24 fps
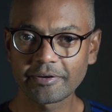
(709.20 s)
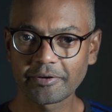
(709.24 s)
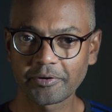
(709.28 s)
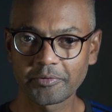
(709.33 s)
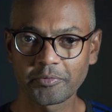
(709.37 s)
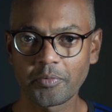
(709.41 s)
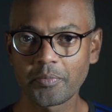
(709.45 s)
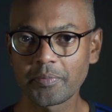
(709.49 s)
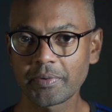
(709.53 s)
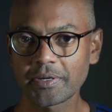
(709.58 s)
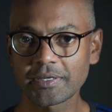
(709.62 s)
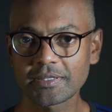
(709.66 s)

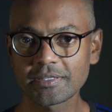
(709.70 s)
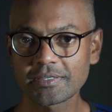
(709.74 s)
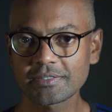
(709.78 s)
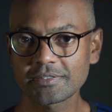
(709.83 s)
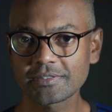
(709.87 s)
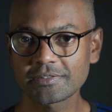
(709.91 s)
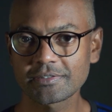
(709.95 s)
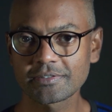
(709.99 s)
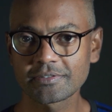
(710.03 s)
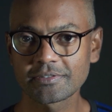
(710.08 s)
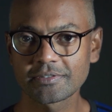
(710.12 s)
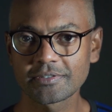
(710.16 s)
remember
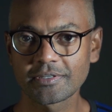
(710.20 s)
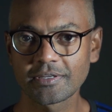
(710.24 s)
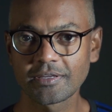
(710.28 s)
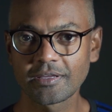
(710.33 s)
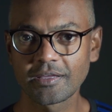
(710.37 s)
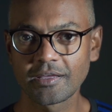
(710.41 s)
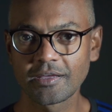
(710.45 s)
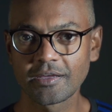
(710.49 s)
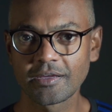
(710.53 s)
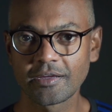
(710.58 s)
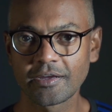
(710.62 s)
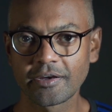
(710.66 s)
this:
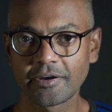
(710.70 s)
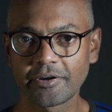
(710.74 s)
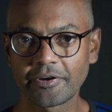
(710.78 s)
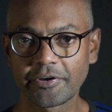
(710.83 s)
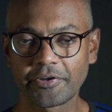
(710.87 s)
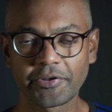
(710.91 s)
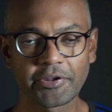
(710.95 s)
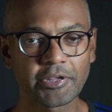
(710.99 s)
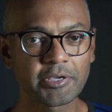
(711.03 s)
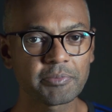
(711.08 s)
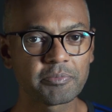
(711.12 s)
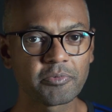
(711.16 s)

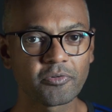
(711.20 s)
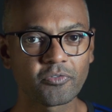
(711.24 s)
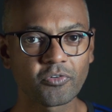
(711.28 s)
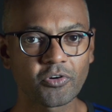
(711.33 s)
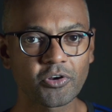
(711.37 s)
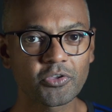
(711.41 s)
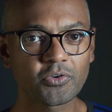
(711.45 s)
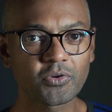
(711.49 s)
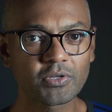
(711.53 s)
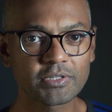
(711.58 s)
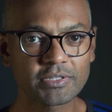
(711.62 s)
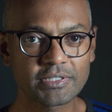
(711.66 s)
drink before
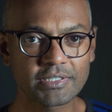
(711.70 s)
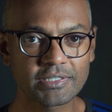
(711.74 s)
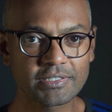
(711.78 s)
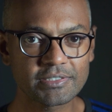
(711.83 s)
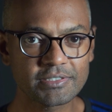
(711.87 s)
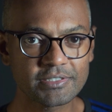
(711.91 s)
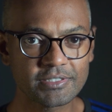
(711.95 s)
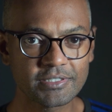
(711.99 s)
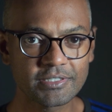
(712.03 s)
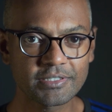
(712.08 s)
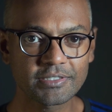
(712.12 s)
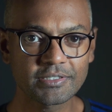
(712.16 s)
you are
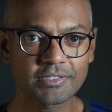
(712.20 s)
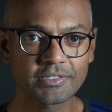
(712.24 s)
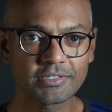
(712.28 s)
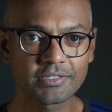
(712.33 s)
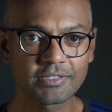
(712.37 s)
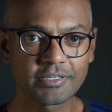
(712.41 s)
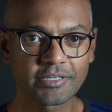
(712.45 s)
thirsty,